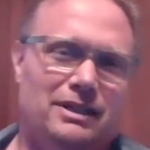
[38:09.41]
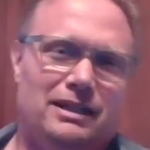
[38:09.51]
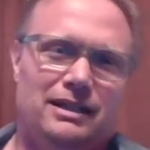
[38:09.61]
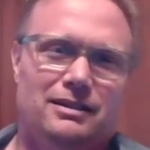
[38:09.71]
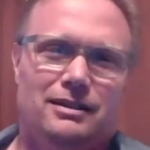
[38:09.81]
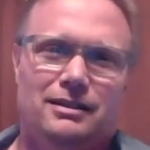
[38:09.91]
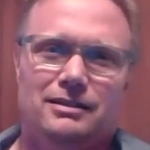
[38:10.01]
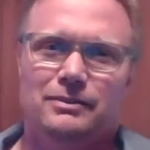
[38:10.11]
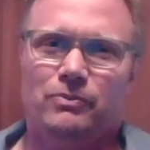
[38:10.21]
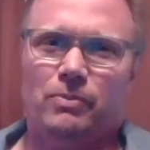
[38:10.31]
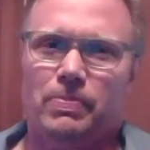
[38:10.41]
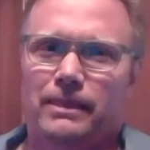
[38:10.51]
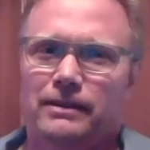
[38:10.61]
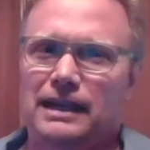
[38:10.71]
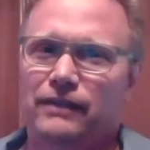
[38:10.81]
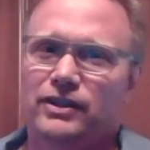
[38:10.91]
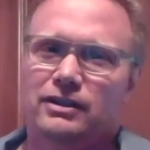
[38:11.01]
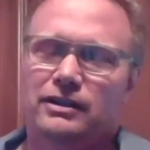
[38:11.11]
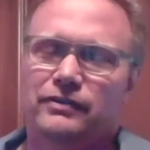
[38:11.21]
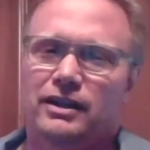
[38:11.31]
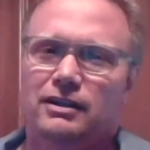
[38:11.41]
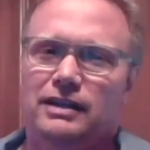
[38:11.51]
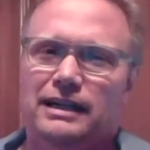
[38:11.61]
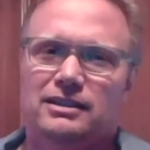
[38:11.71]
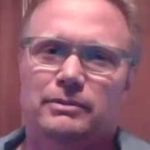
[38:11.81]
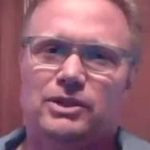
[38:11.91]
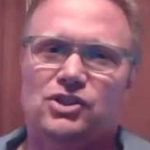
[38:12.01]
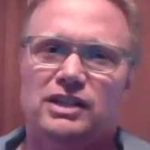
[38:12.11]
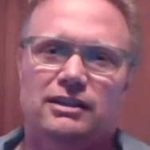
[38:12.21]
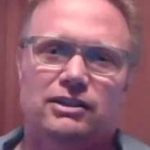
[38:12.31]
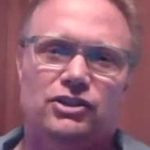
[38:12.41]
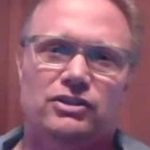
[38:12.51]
and uh, yeah, if they're if they are an academic scholar,